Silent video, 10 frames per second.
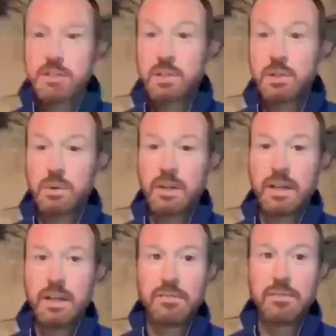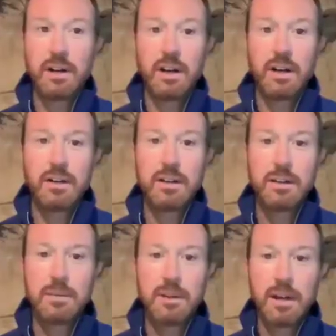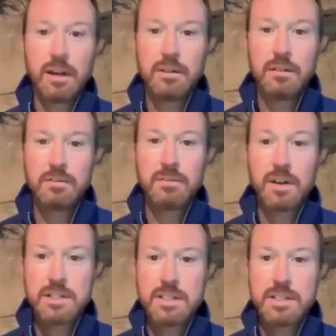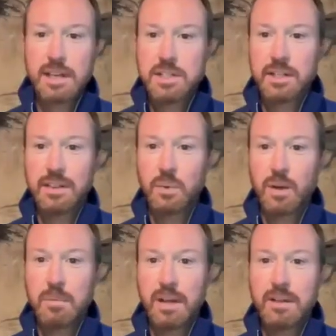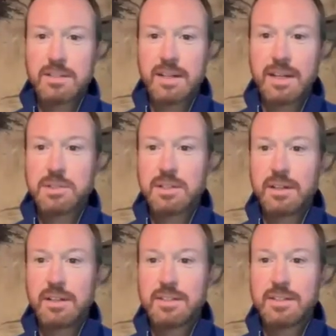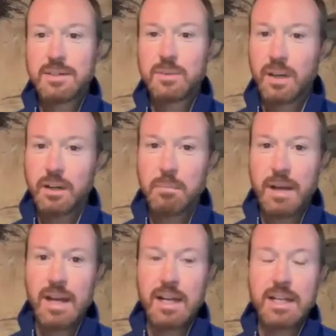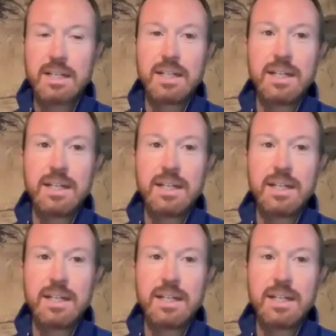you who were here for our first session in the What Matters Now series, welcome back.